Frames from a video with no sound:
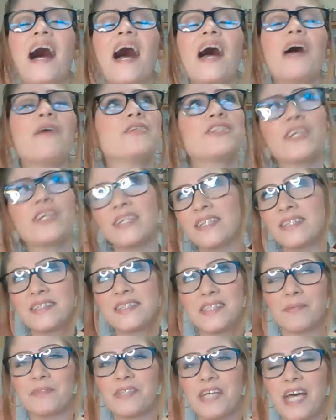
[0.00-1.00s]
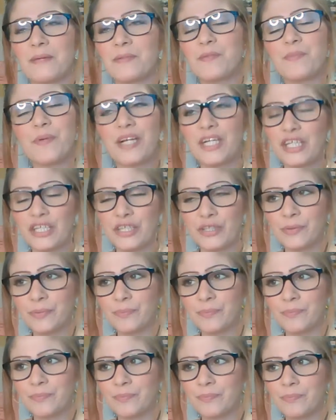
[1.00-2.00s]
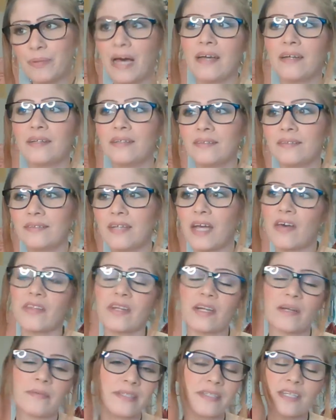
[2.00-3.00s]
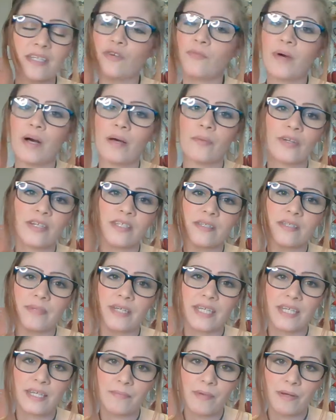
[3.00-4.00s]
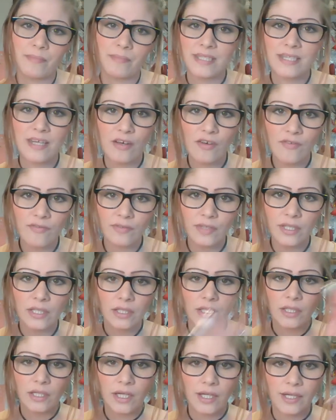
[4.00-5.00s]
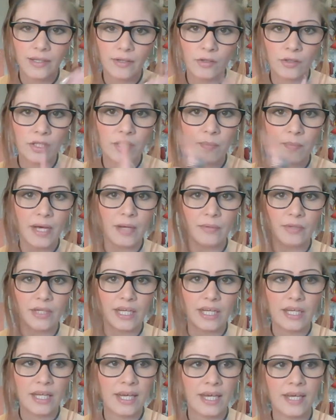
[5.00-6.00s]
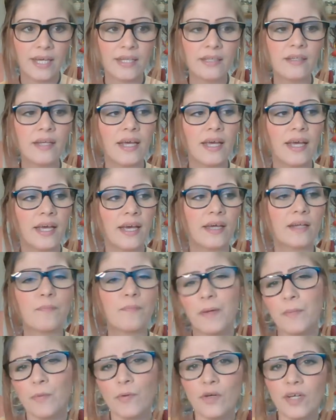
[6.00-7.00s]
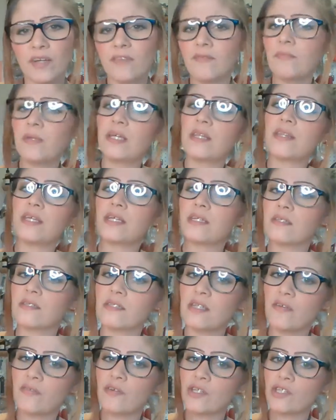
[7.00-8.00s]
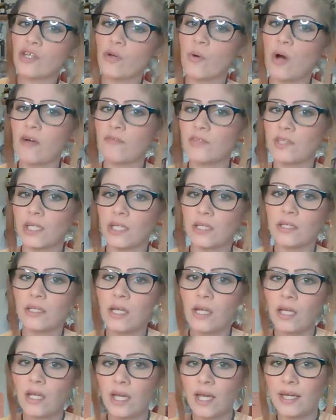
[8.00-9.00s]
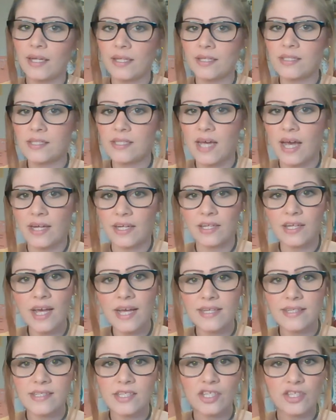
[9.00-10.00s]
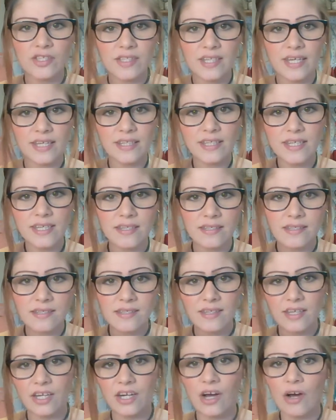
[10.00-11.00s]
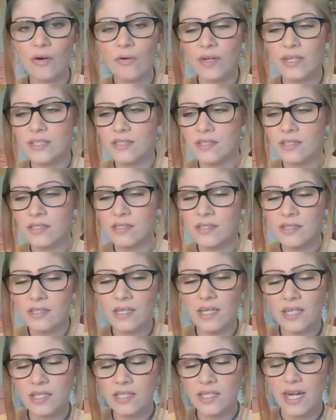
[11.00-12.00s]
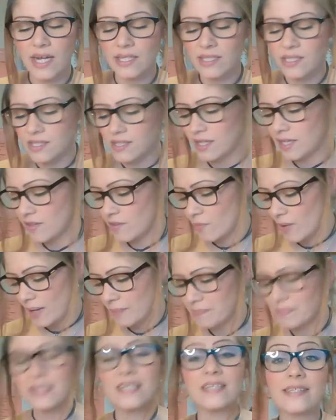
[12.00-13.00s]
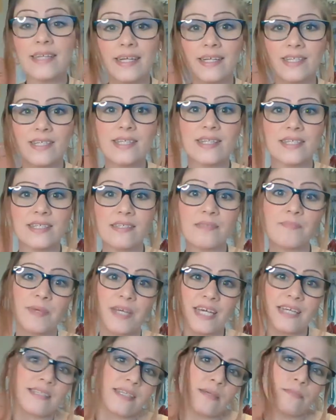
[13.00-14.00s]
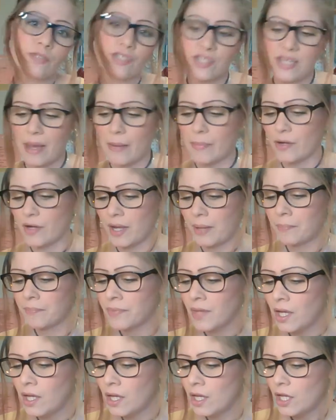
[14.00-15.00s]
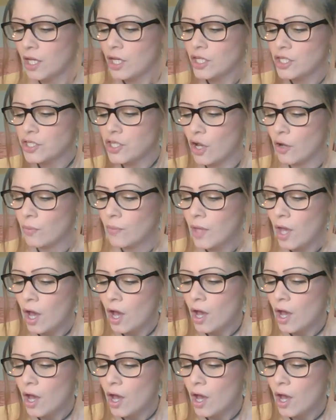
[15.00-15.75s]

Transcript: I wish I didn't sometimes, but I do. But now that I'm a single mom raising my kid by myself, I only buy when I can, and people give me things every so often, and it's kind of nice, just like this. You know, it's nice. Either way, let's get into this because I'm just yammering. So